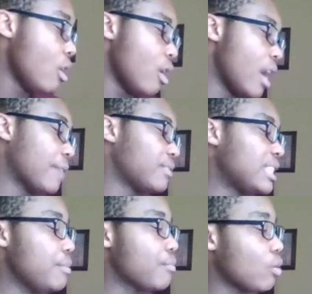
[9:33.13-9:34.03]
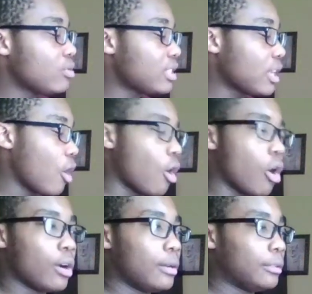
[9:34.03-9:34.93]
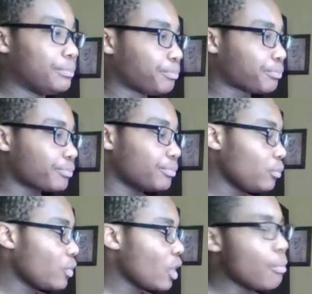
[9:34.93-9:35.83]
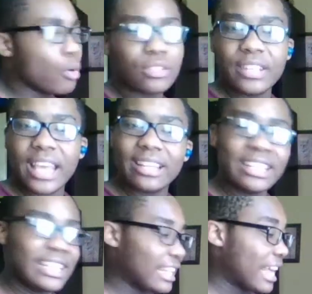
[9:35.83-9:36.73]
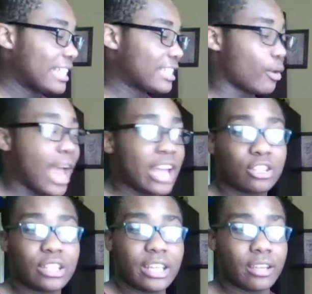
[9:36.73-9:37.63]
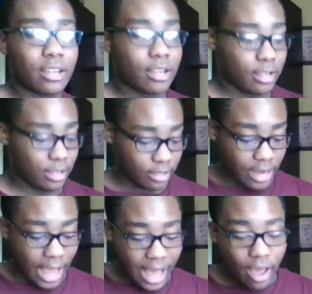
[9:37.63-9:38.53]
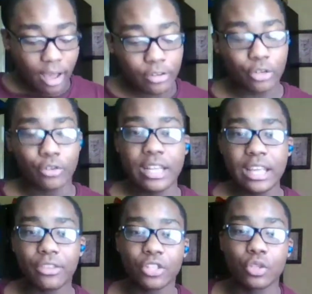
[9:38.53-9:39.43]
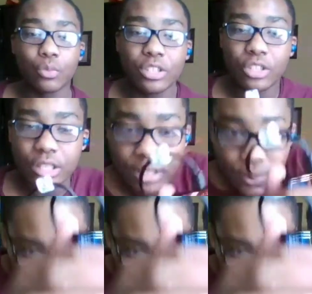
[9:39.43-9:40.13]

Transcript: I've seen most of the LED lights, they're actually not underneath the switches,